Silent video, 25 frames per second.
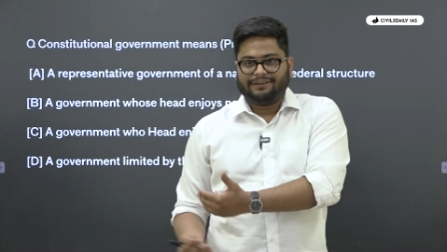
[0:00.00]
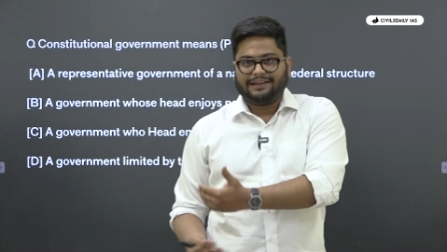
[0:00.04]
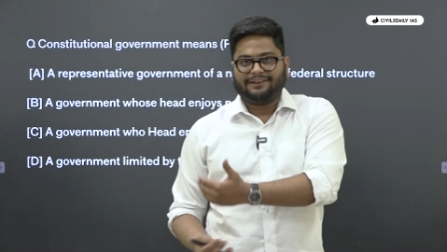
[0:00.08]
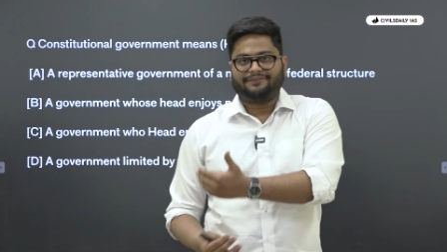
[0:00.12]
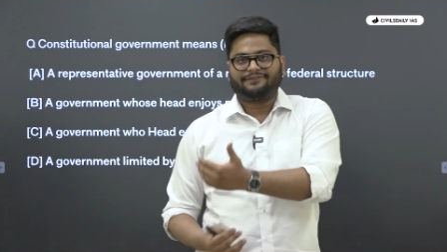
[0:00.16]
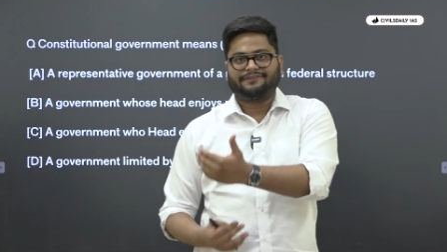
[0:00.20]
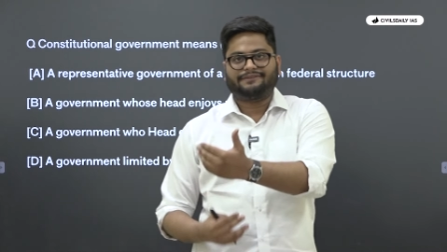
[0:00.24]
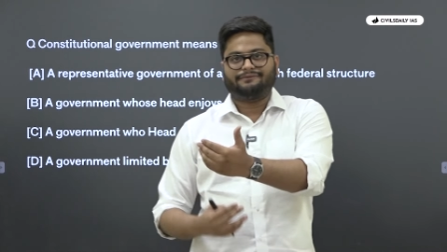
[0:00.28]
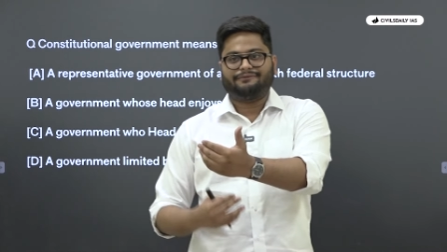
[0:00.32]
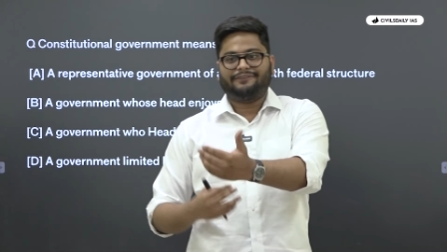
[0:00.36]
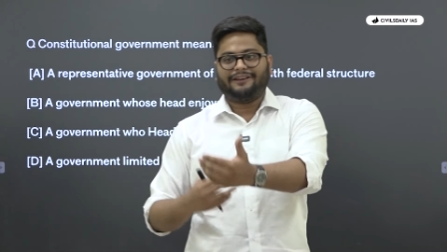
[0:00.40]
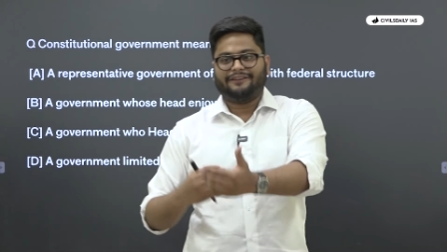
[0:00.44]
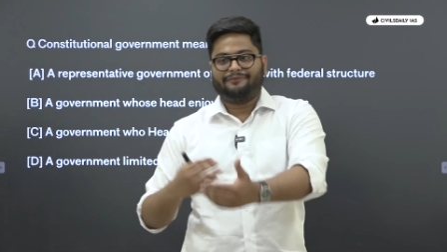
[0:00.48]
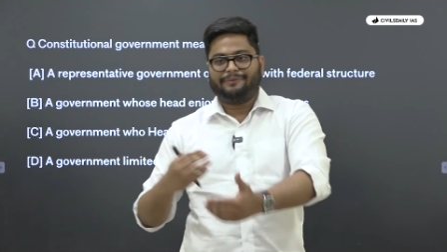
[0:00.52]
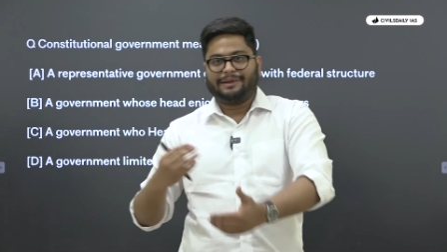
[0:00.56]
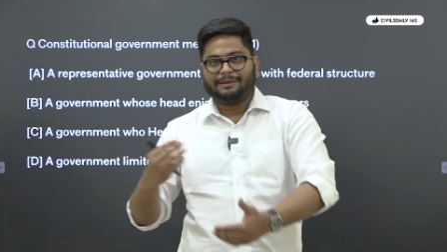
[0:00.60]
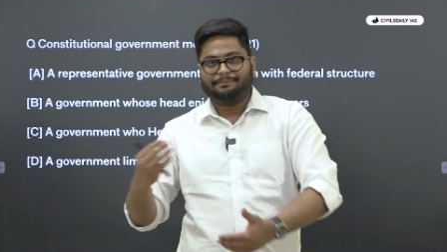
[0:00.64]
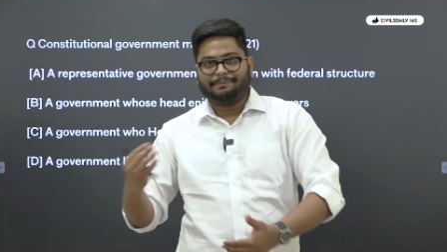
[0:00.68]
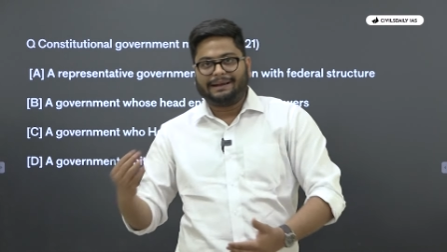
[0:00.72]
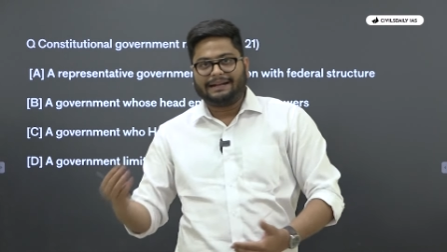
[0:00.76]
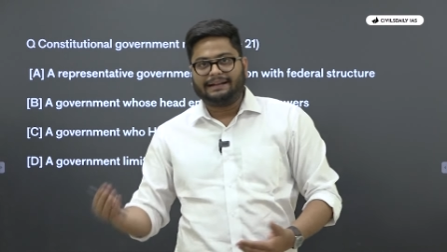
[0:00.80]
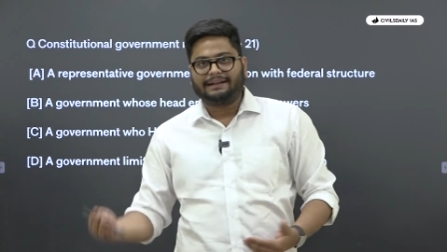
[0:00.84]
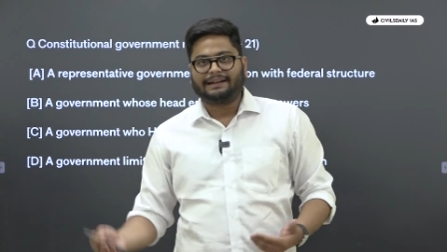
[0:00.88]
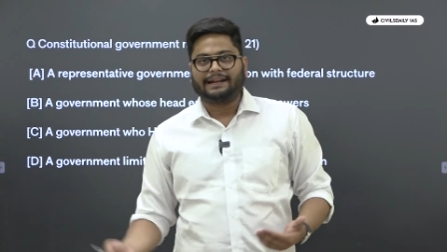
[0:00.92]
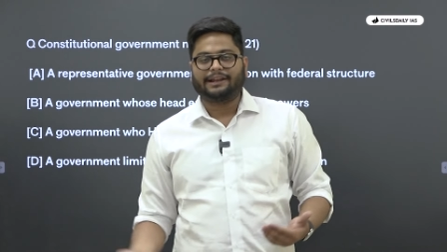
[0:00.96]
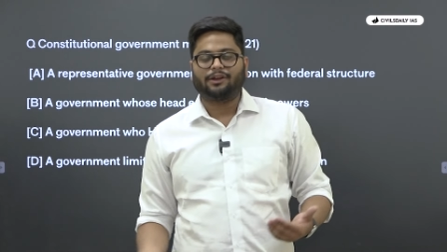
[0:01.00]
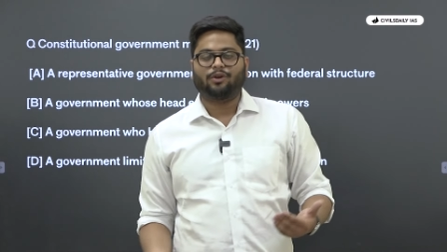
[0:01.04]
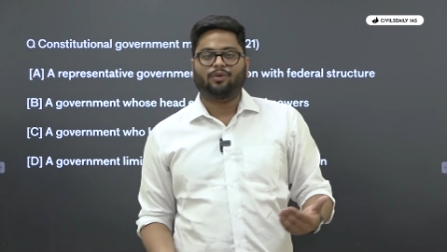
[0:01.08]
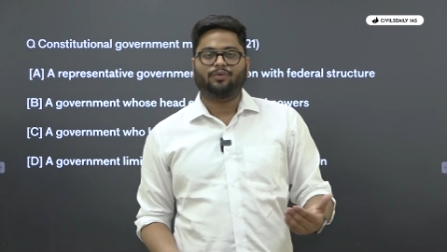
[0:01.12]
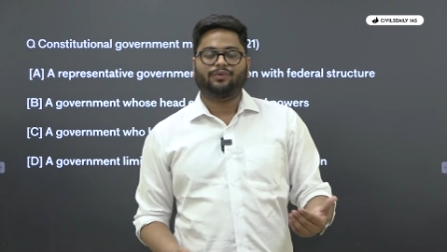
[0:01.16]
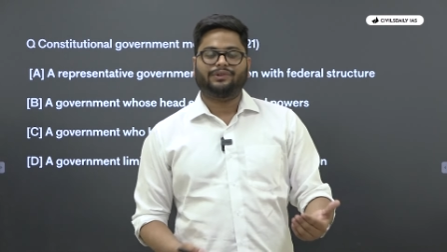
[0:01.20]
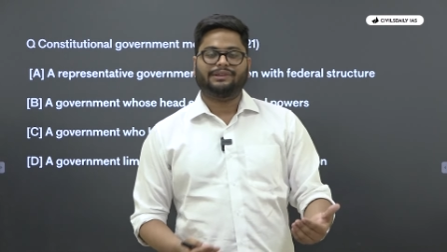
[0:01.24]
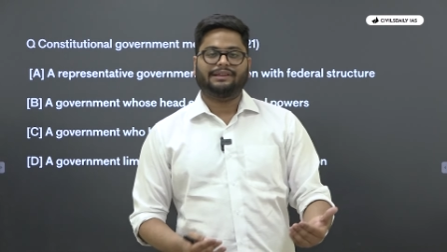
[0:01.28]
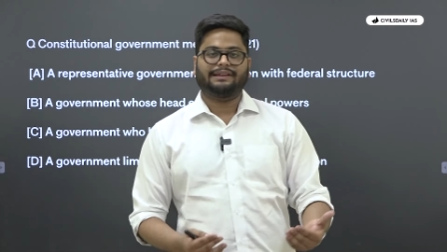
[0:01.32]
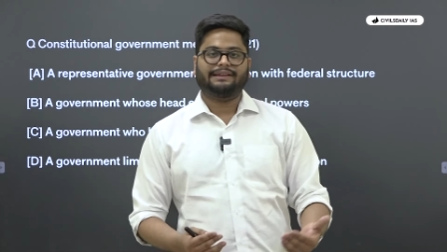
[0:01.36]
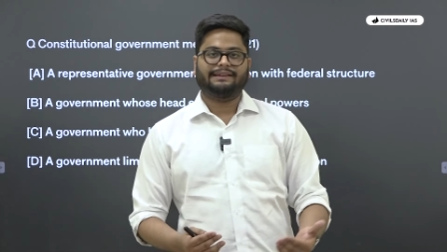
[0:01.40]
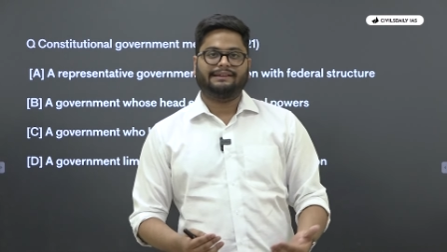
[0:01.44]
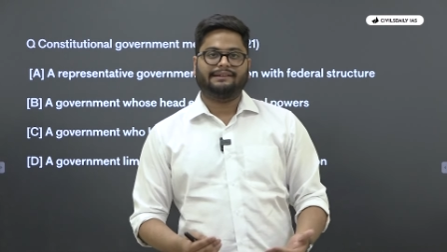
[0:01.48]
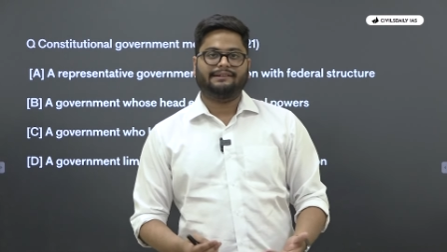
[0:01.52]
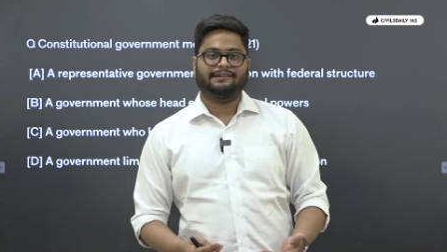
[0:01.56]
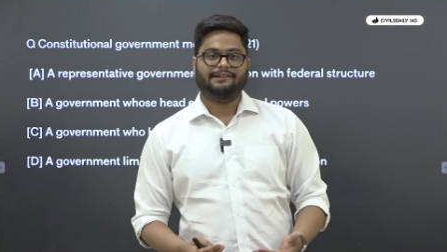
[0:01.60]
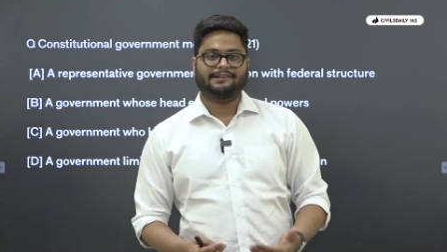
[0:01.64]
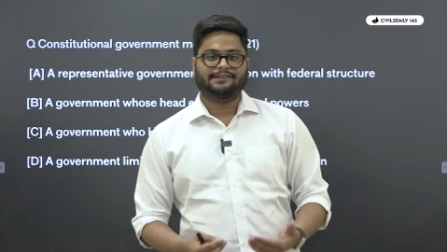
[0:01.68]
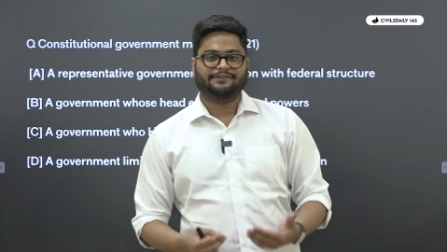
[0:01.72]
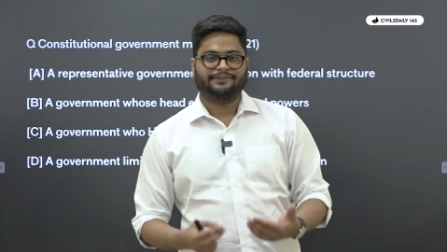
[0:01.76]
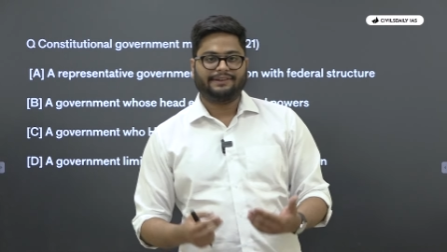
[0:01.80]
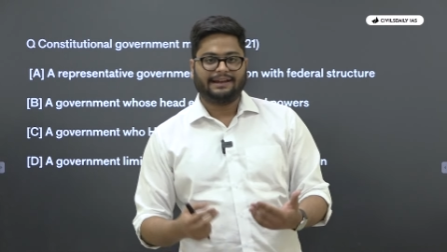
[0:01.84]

we have, we have been mentoring over the years.